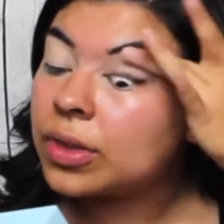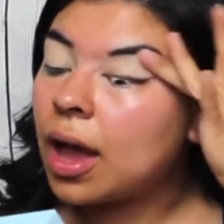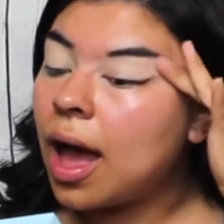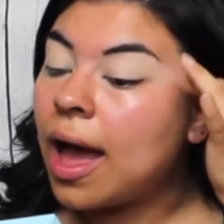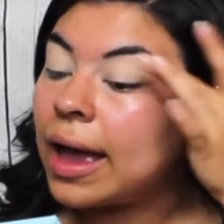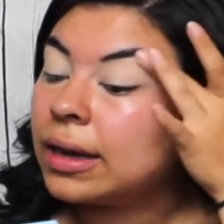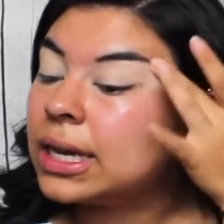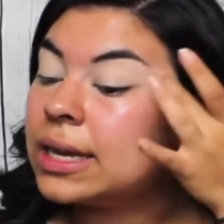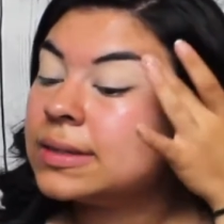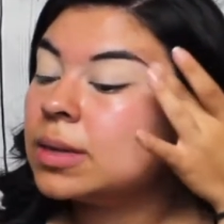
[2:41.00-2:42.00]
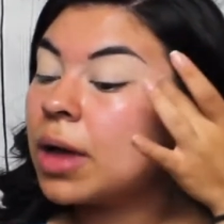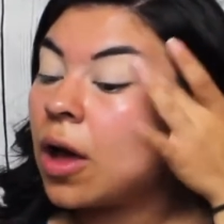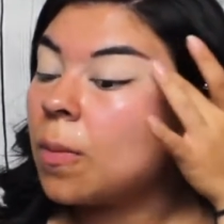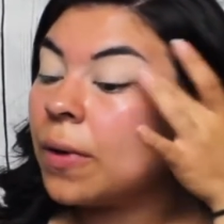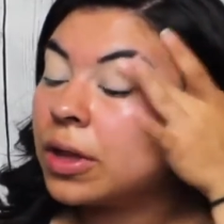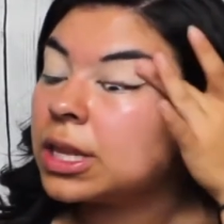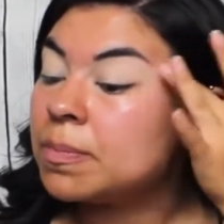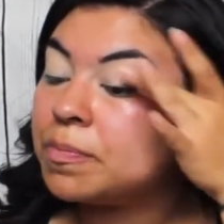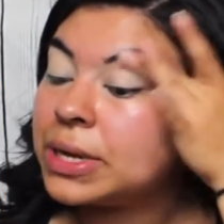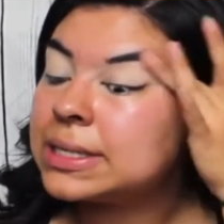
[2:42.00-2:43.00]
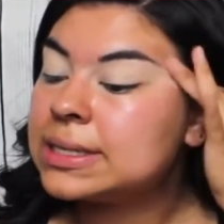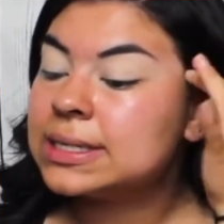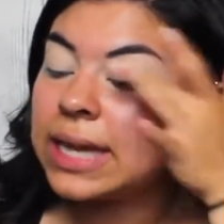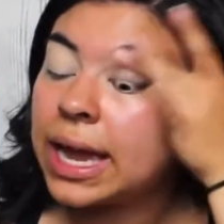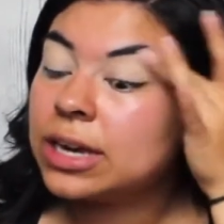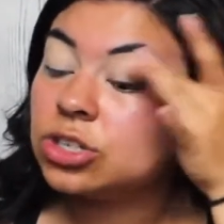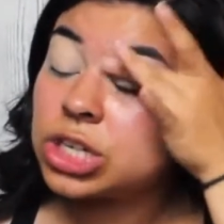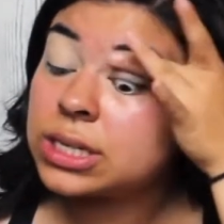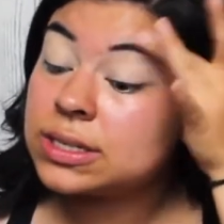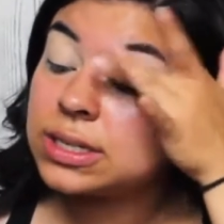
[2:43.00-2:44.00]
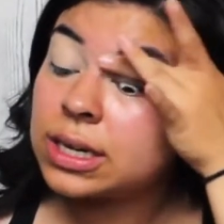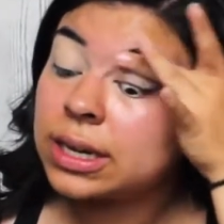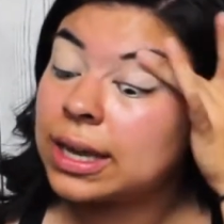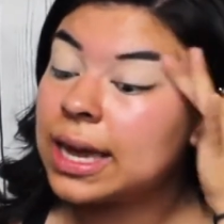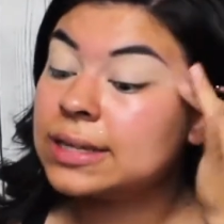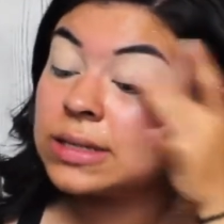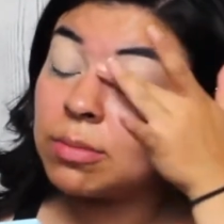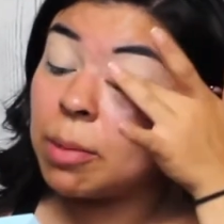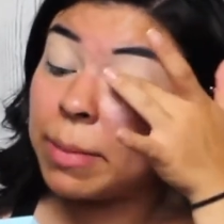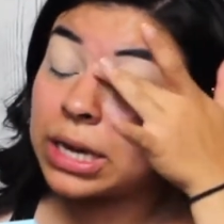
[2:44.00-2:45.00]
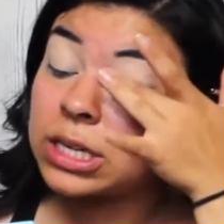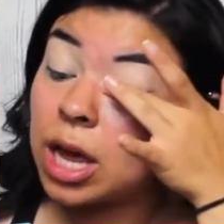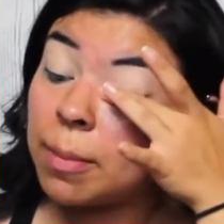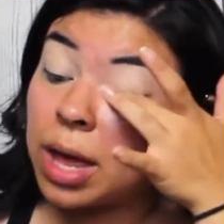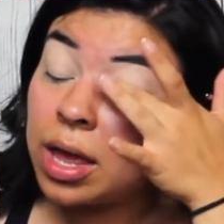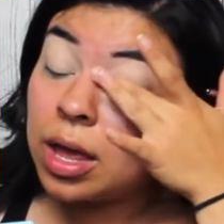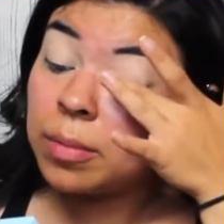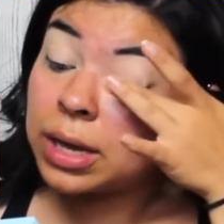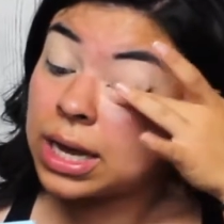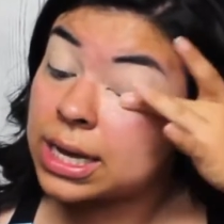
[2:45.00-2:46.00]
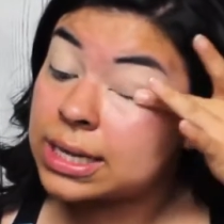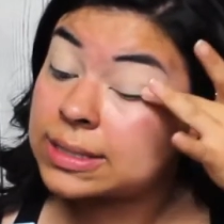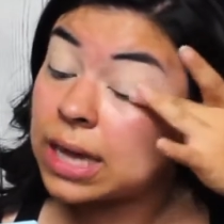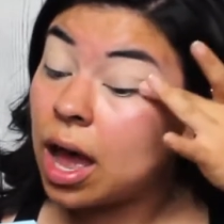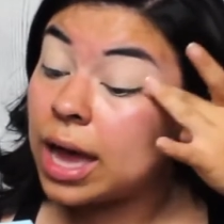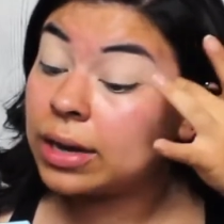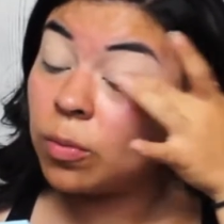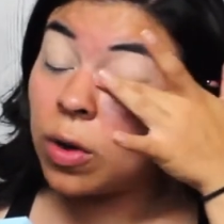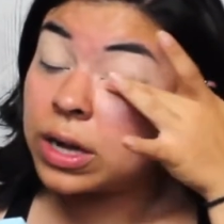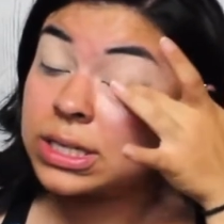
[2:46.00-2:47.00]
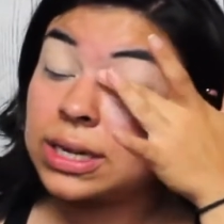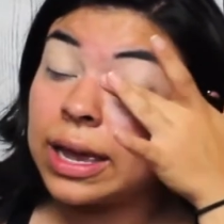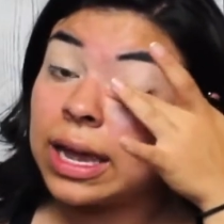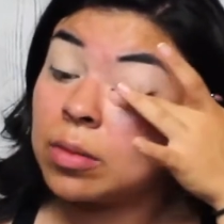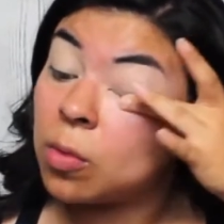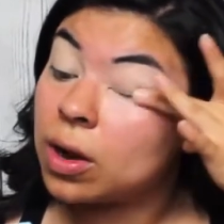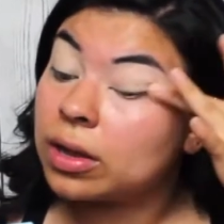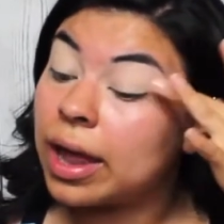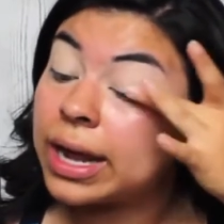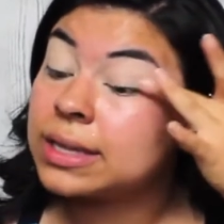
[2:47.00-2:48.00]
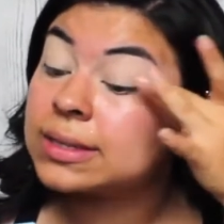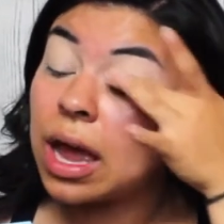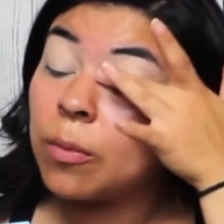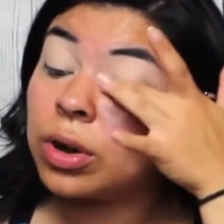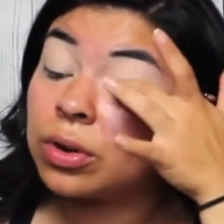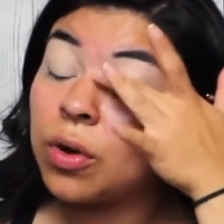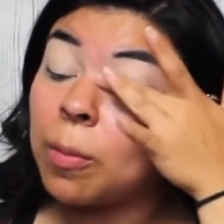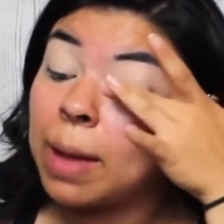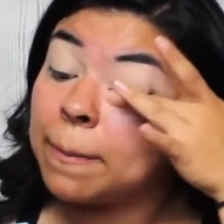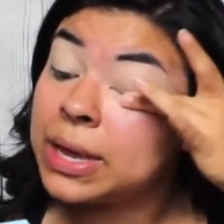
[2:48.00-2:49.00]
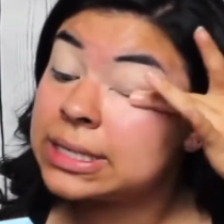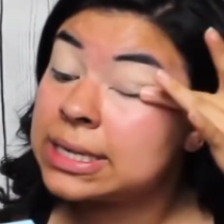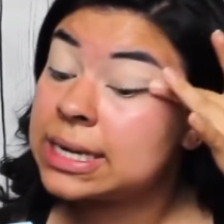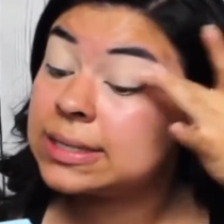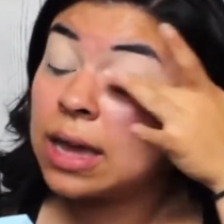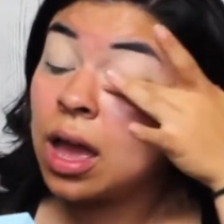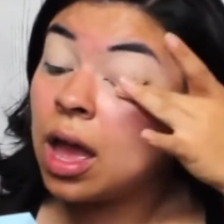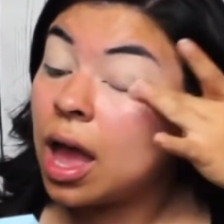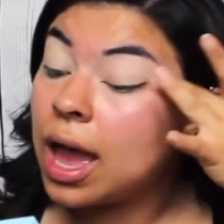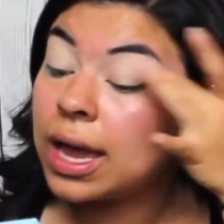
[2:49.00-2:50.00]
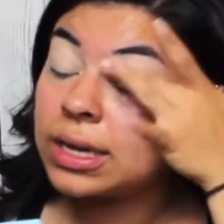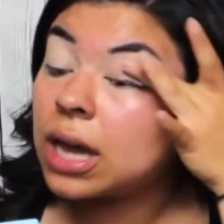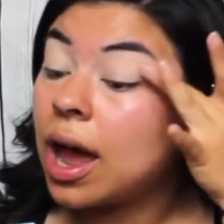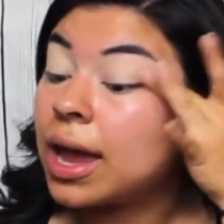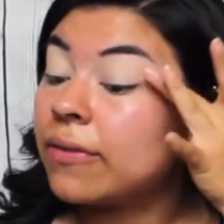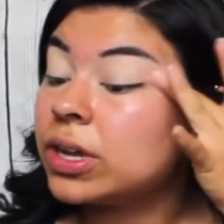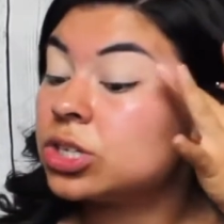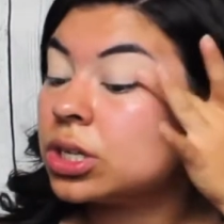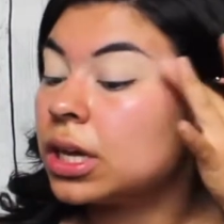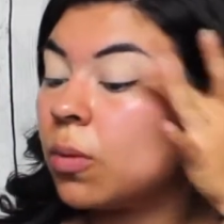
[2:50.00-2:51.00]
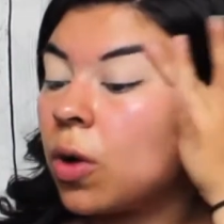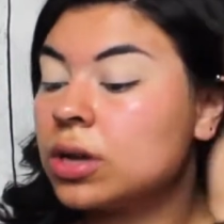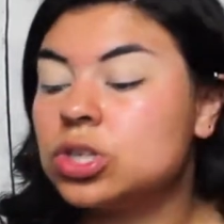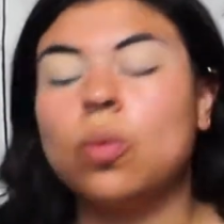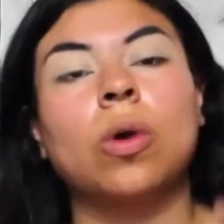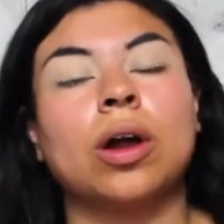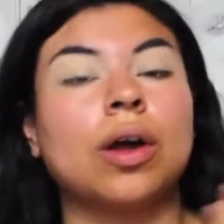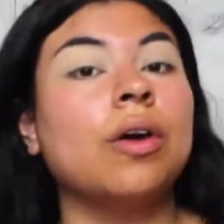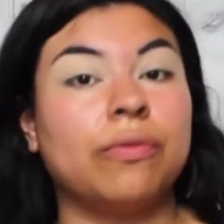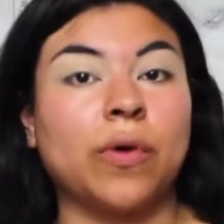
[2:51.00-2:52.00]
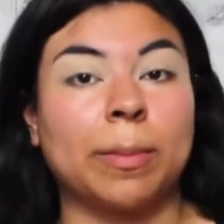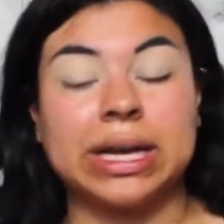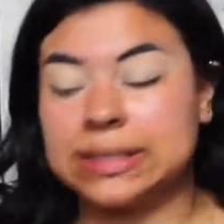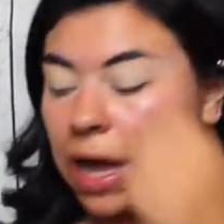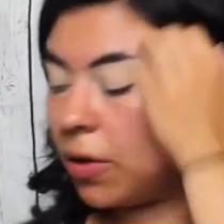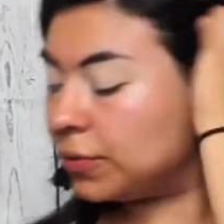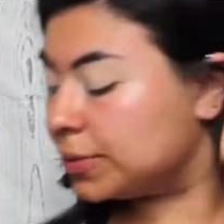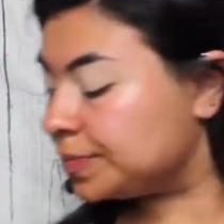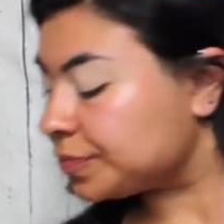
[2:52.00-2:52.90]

I need some help on the business end just to get some momentum because I want to gain more clients, I want to grow my business, and I eventually want to work for myself.